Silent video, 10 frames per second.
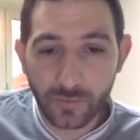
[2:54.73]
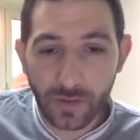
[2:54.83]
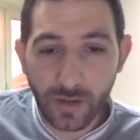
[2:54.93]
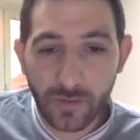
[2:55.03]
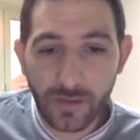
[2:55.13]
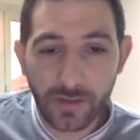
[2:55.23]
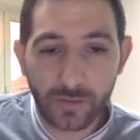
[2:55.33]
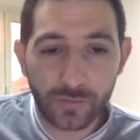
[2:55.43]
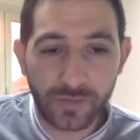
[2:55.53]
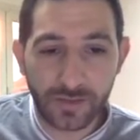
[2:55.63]
How can you
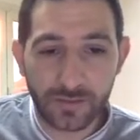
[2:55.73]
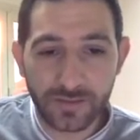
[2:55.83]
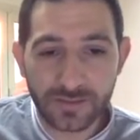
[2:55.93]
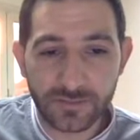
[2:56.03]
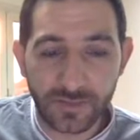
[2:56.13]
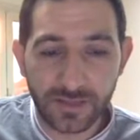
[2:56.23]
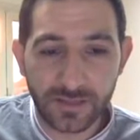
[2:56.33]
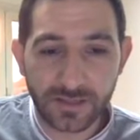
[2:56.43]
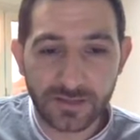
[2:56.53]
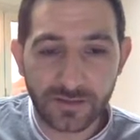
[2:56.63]
obtain this
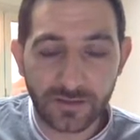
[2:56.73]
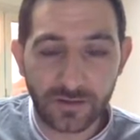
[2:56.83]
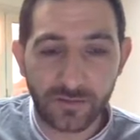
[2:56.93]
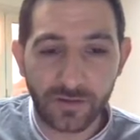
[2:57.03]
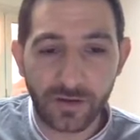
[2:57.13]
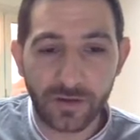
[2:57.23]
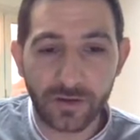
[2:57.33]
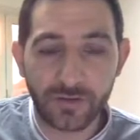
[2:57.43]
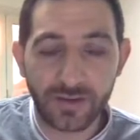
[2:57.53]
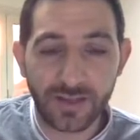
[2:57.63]
matrix of R
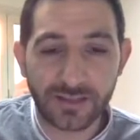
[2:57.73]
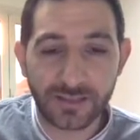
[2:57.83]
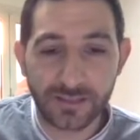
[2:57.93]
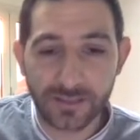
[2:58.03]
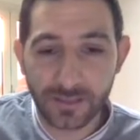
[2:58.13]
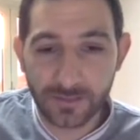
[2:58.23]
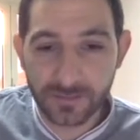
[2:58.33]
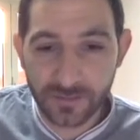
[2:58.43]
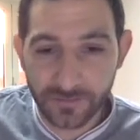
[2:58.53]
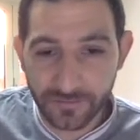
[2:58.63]
union S in
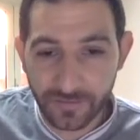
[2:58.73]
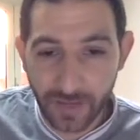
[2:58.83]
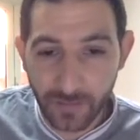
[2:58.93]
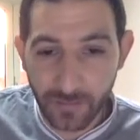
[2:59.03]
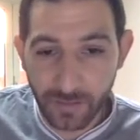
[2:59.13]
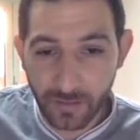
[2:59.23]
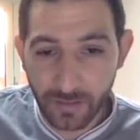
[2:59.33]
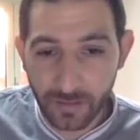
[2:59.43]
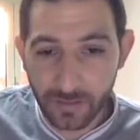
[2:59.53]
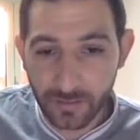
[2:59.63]
terms of
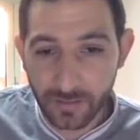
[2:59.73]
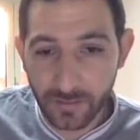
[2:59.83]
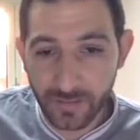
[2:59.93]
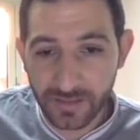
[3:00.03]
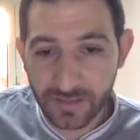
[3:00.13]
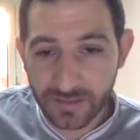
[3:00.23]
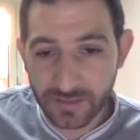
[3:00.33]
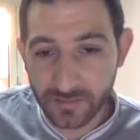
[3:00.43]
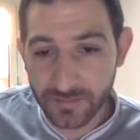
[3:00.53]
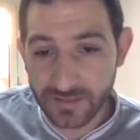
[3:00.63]
MR, the matrix
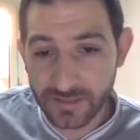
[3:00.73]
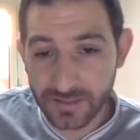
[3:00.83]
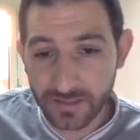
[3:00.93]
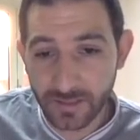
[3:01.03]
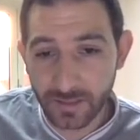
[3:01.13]
representing